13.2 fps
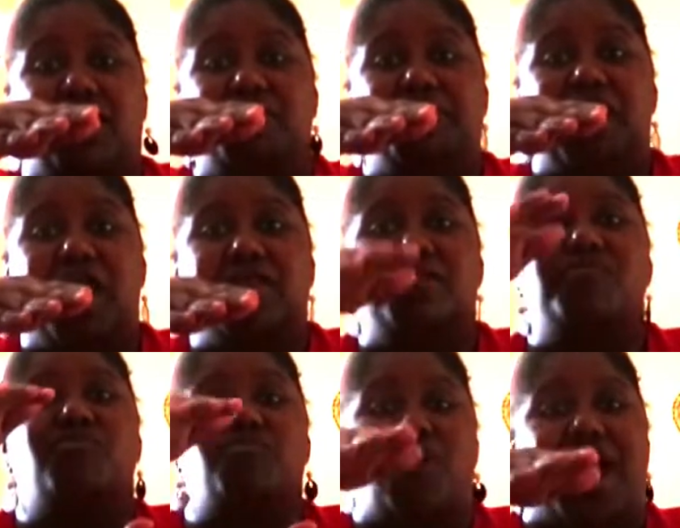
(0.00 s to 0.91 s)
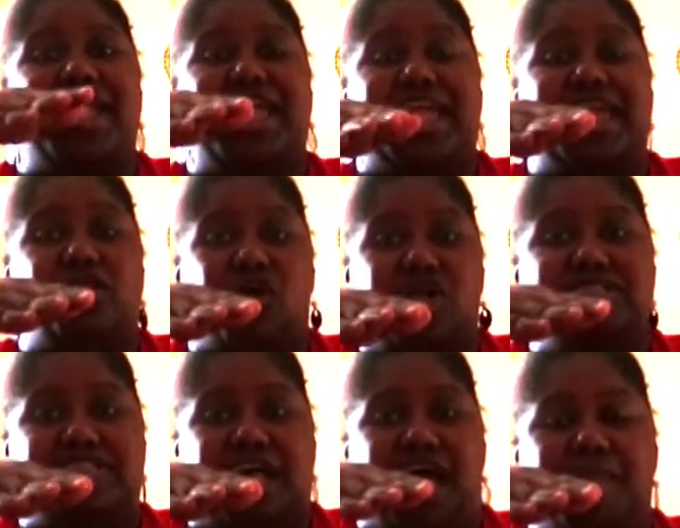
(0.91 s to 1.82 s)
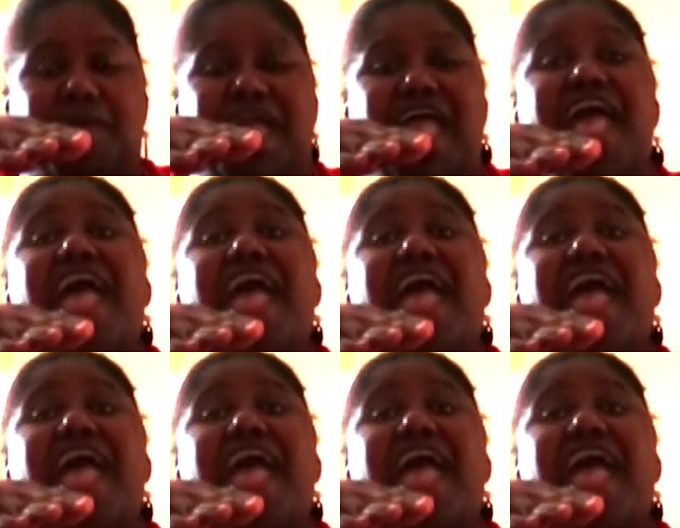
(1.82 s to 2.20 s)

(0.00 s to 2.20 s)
on bottom, right hand on top.